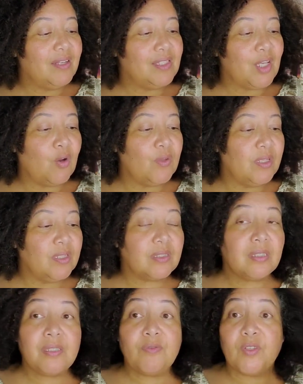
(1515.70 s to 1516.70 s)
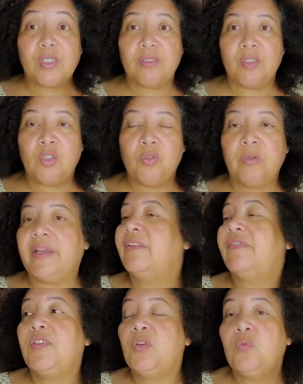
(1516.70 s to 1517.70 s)
So this is for you
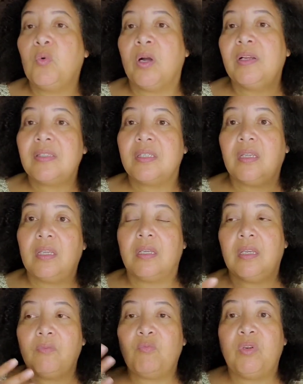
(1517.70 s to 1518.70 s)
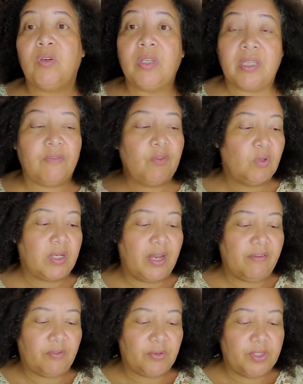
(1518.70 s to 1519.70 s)
if you want to, it will give you
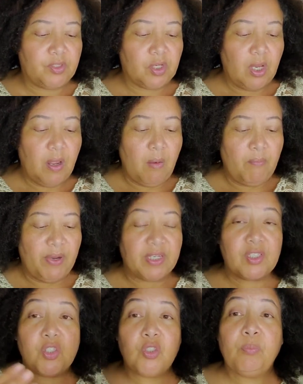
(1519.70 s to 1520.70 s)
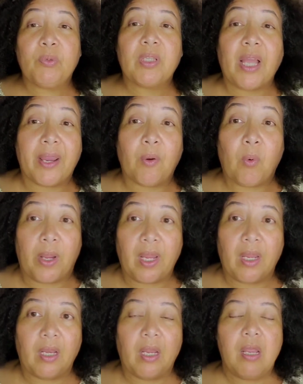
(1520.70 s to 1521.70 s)
coverage, but it's super
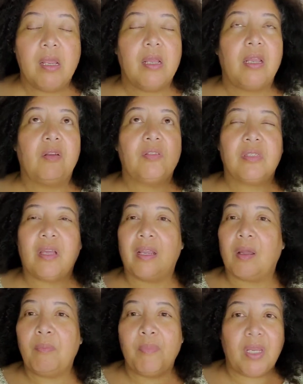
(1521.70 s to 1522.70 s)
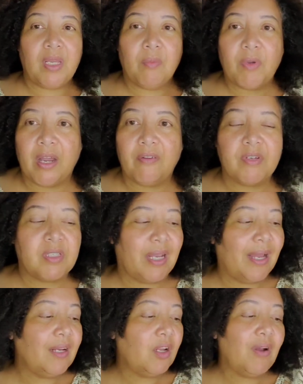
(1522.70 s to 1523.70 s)
lightweight. It's like a medium coverage.
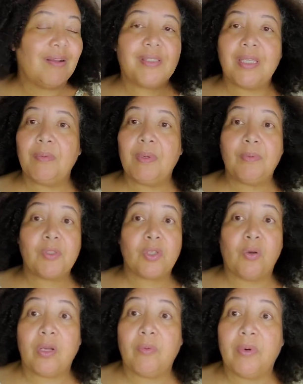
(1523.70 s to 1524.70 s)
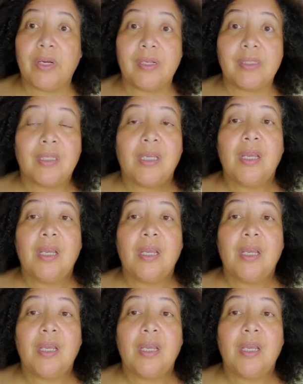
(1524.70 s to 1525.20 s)
Now, I know I've seen people showing it where